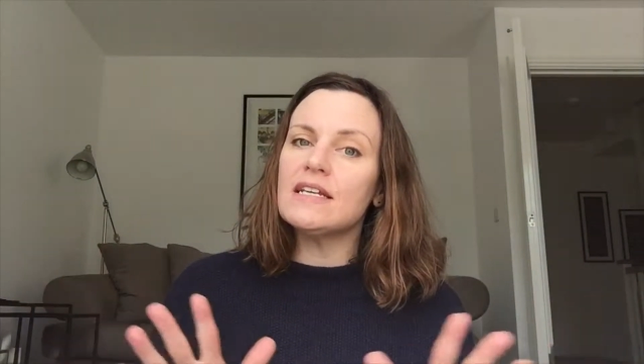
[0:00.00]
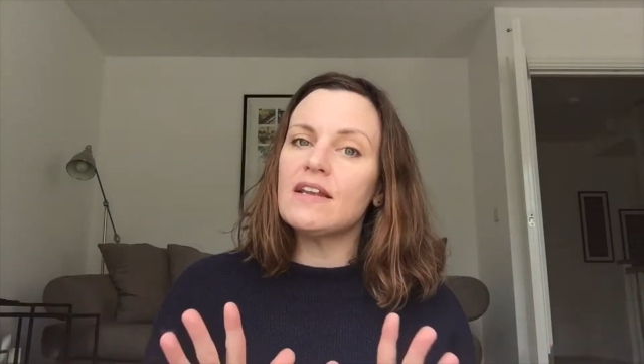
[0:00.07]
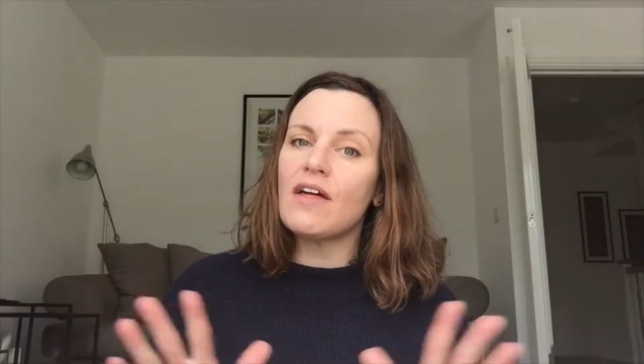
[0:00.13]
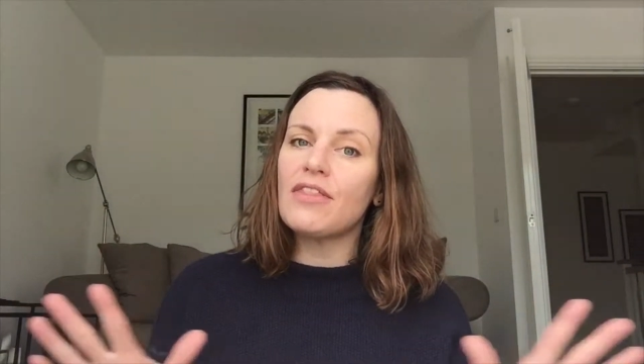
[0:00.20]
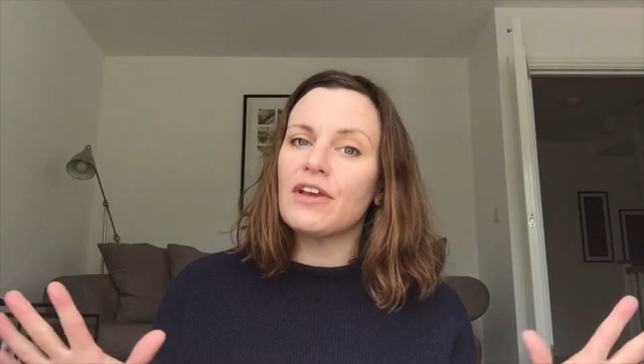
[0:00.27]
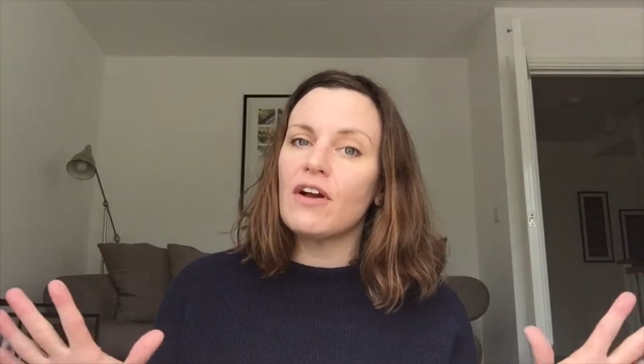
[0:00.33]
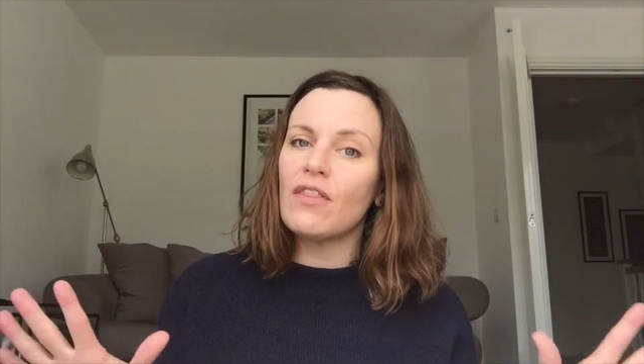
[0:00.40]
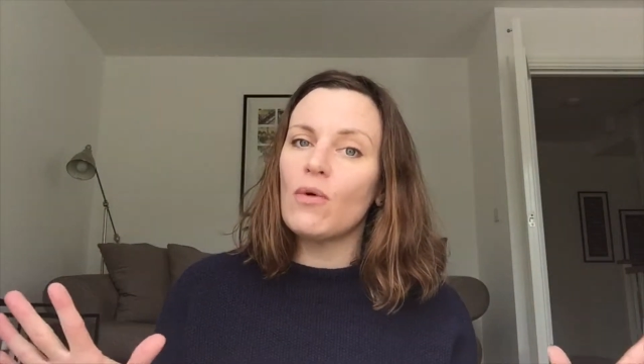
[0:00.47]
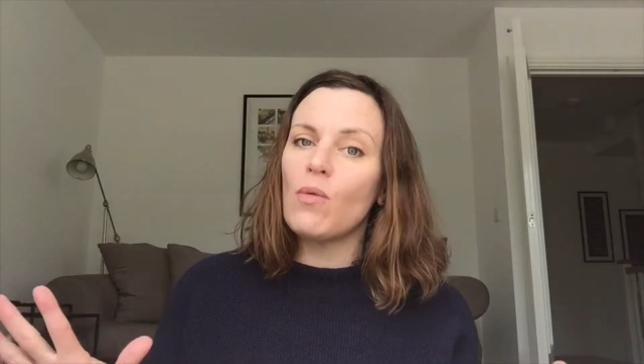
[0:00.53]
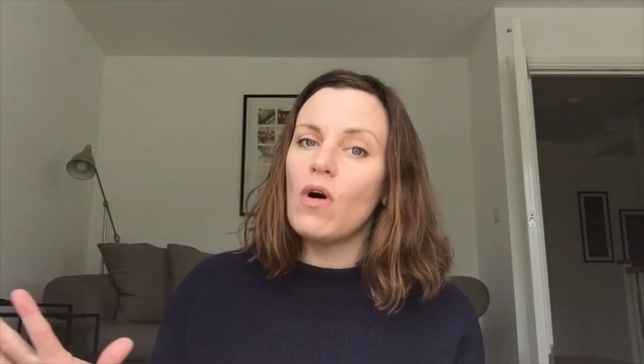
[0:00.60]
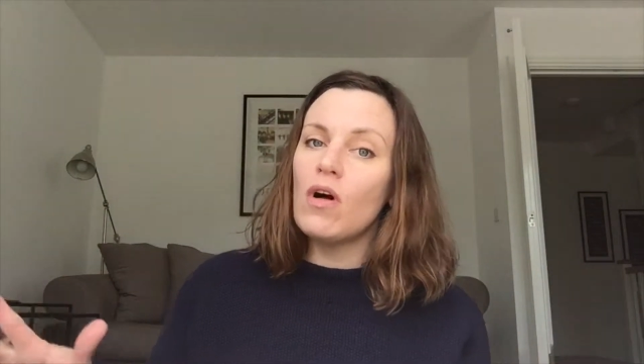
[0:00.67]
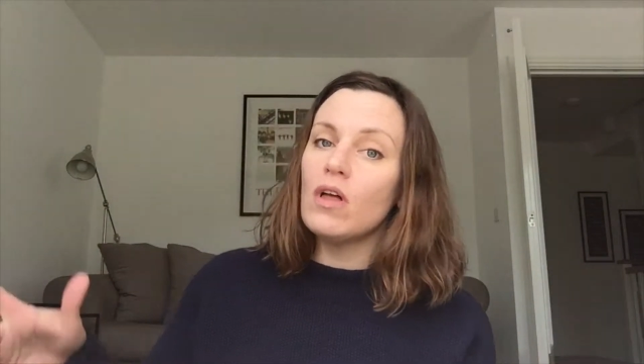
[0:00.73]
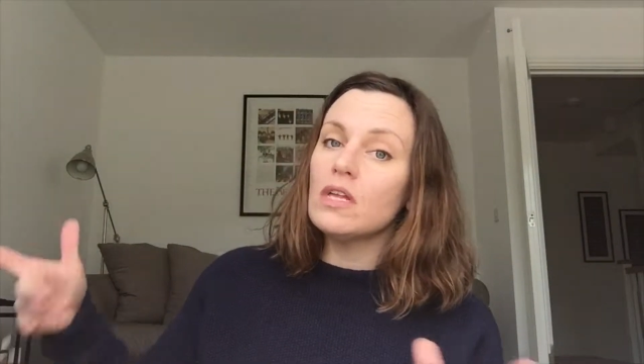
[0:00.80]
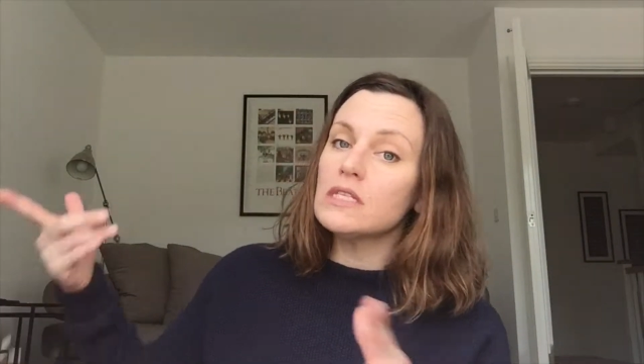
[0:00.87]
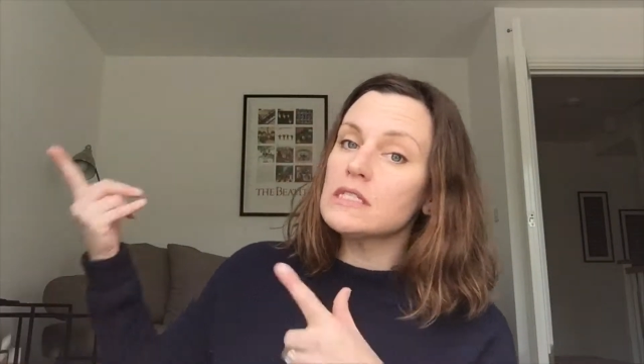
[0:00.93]
nothing on the
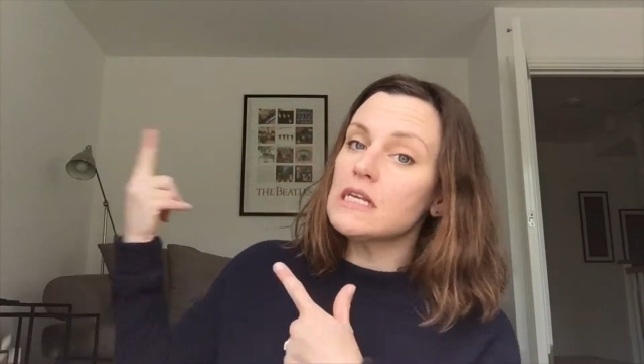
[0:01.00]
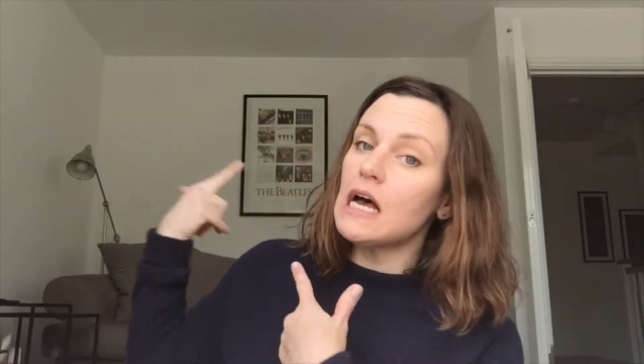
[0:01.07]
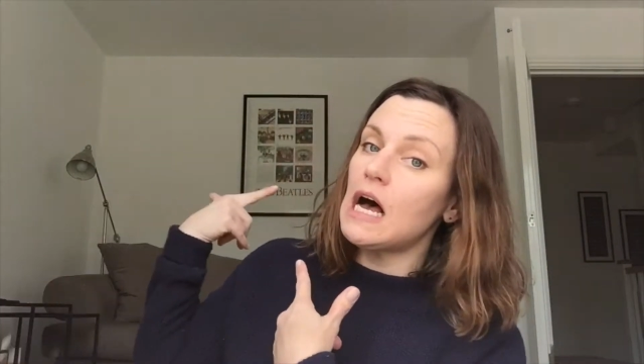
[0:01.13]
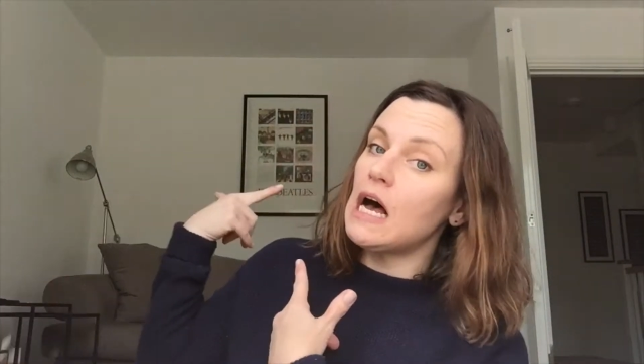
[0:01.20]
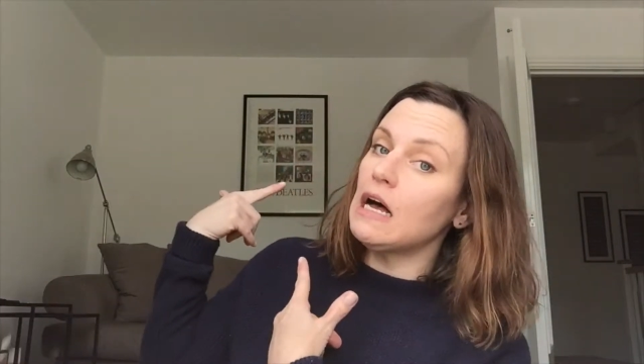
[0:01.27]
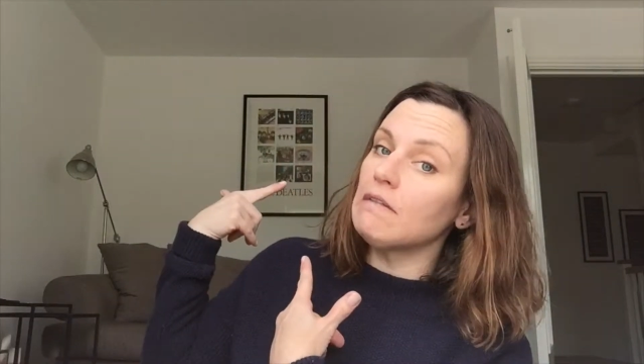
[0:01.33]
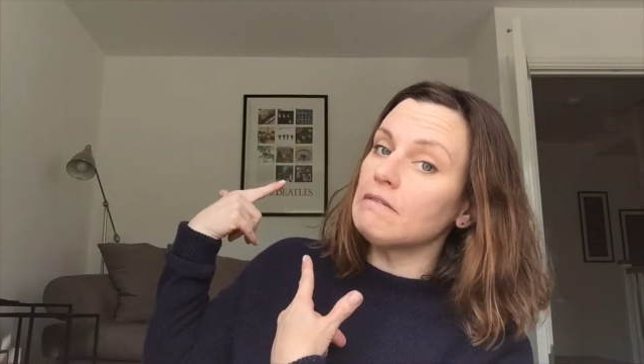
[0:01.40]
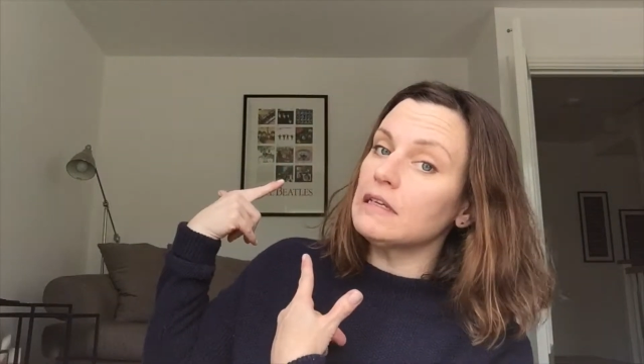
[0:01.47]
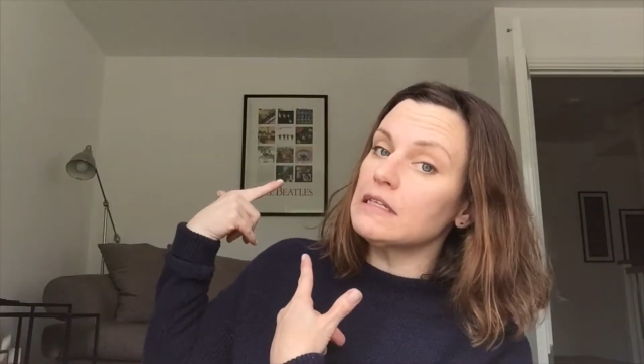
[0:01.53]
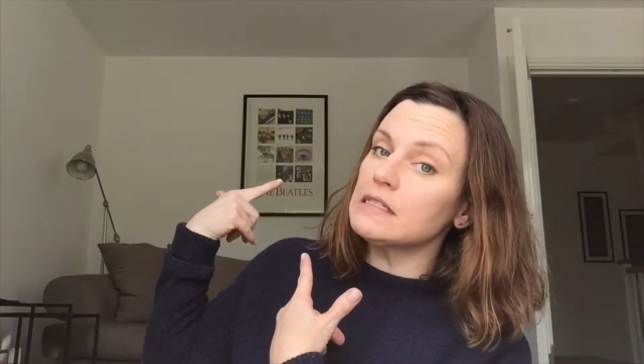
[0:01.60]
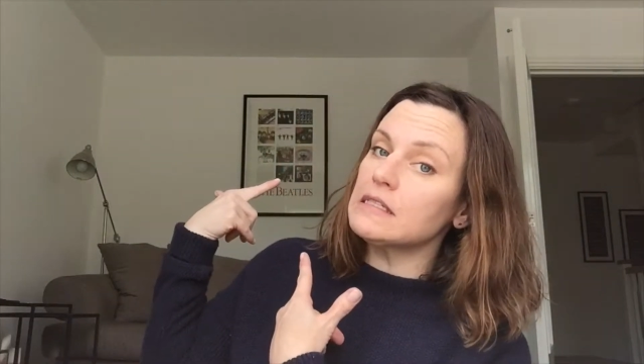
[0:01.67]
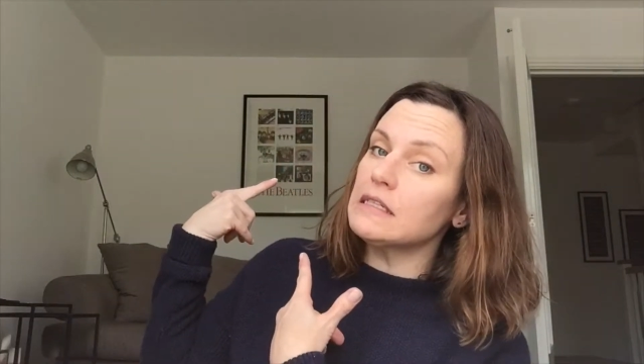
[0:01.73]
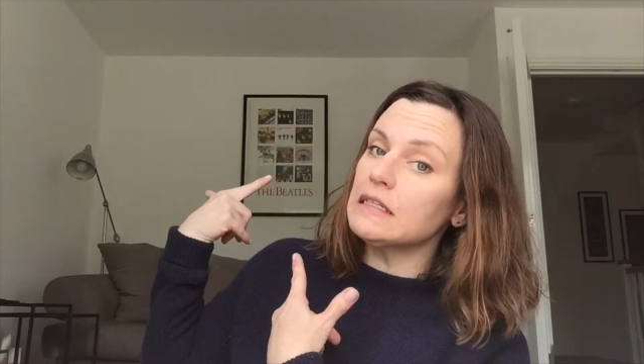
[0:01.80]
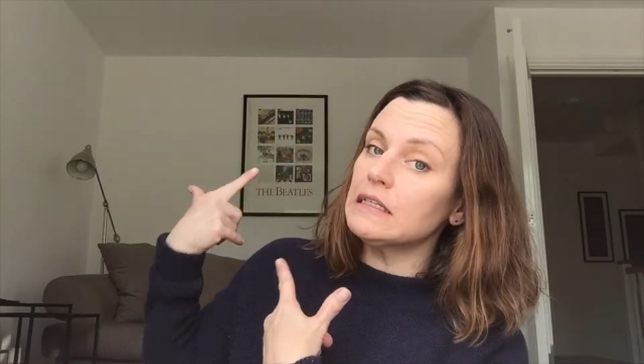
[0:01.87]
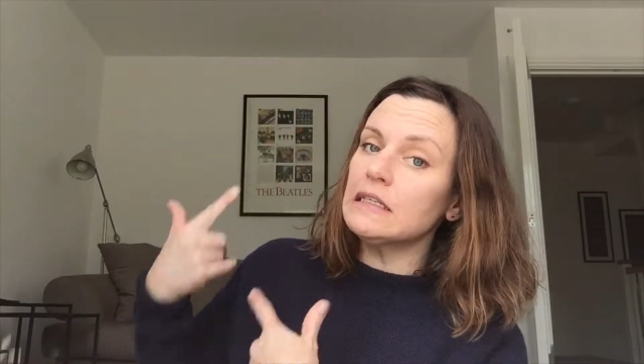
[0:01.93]
walls,
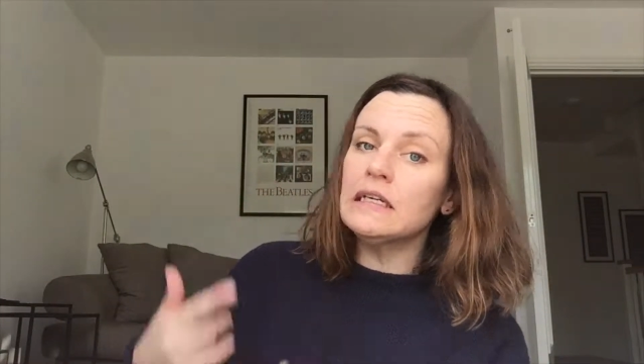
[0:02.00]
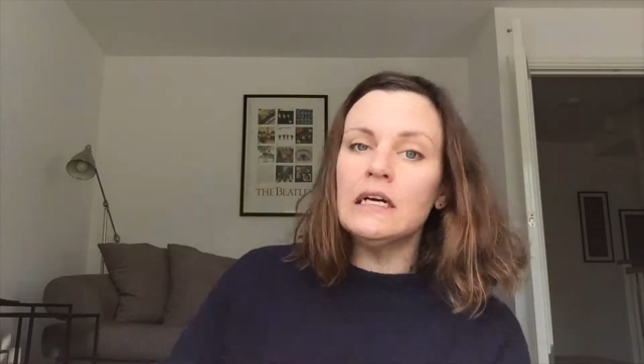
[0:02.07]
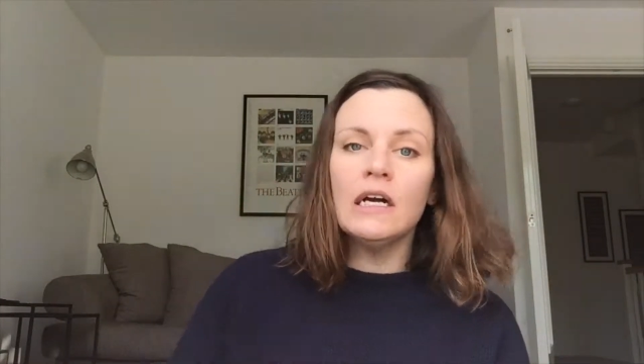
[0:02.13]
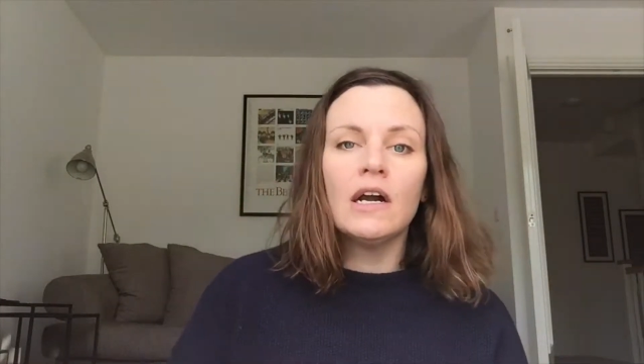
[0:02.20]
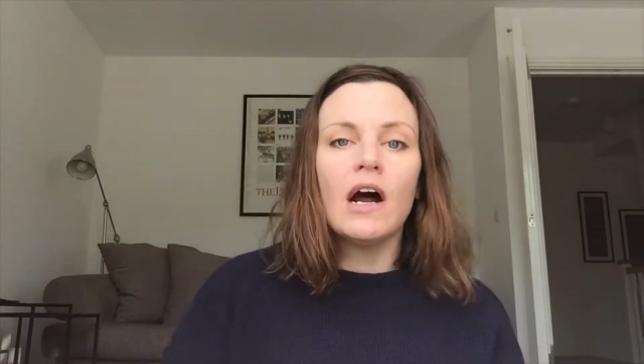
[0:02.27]
obviously,